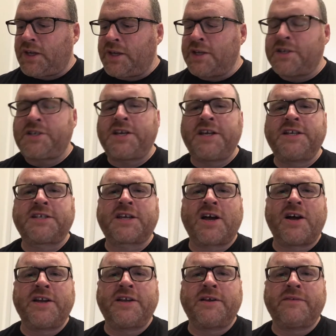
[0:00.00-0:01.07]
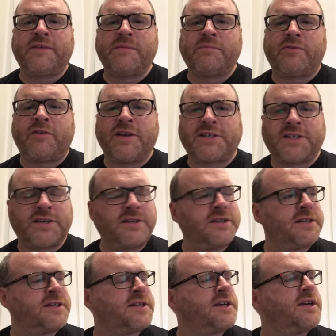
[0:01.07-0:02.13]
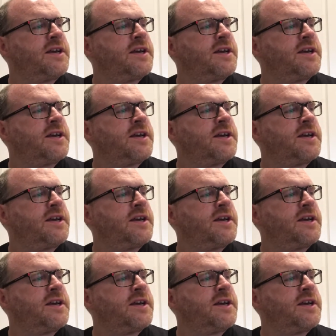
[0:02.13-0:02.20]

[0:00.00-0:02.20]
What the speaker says: she's kind of imprisoned,